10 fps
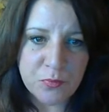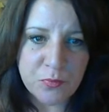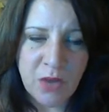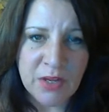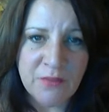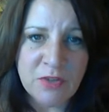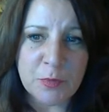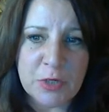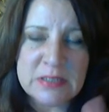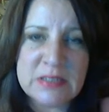I'll give you the
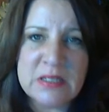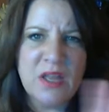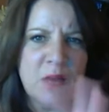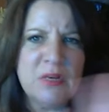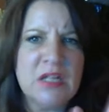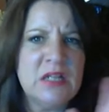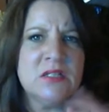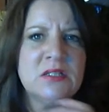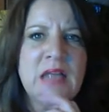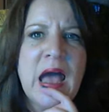prices at the end, but it
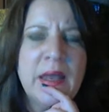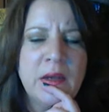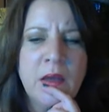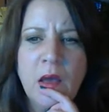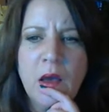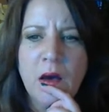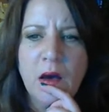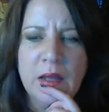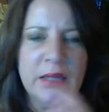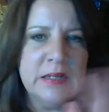is
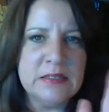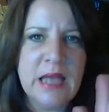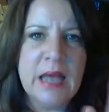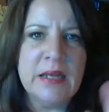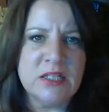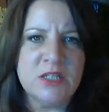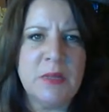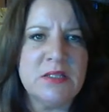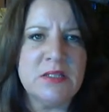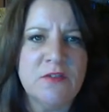not
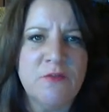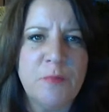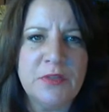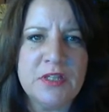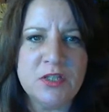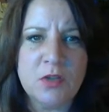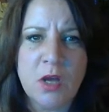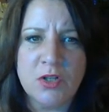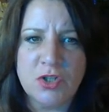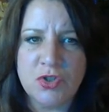expensive. But this
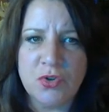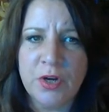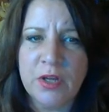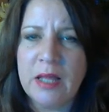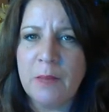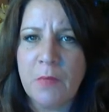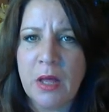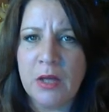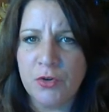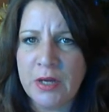tutorial
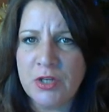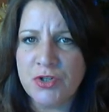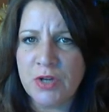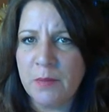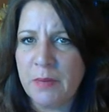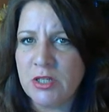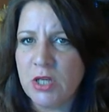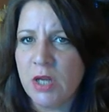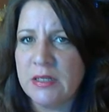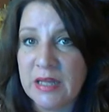on crate training by
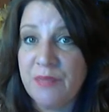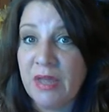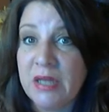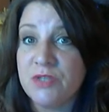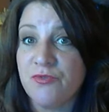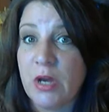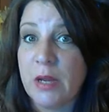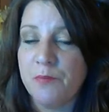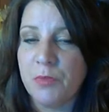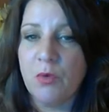Doggy Dan, that is
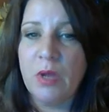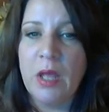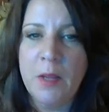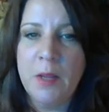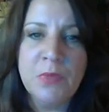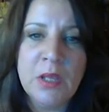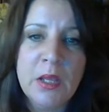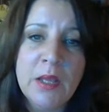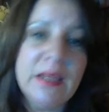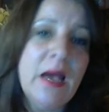free. Okay?
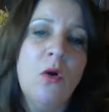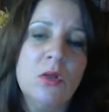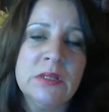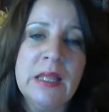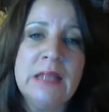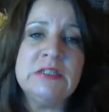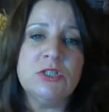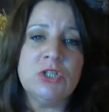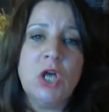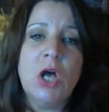Now, let's
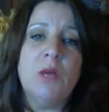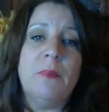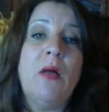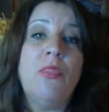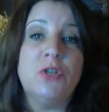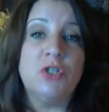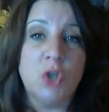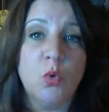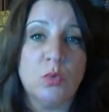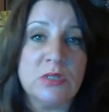talk about the
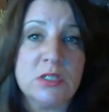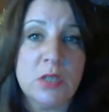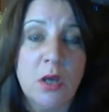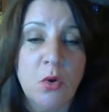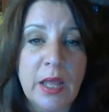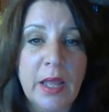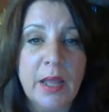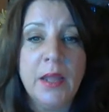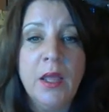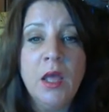don'ts, okay?